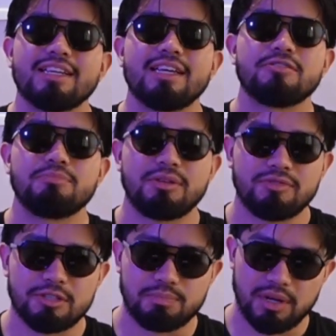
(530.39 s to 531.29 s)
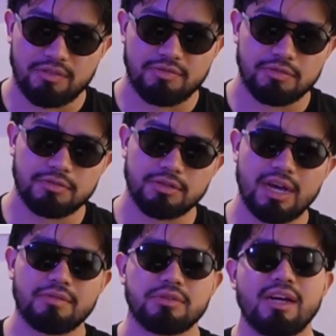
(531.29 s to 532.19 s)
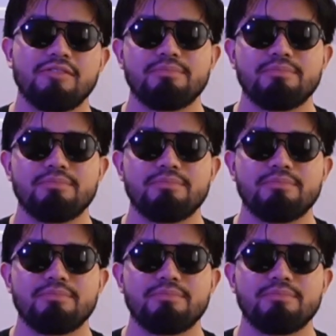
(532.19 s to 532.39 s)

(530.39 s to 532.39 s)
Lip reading: have to be respectful. You have to have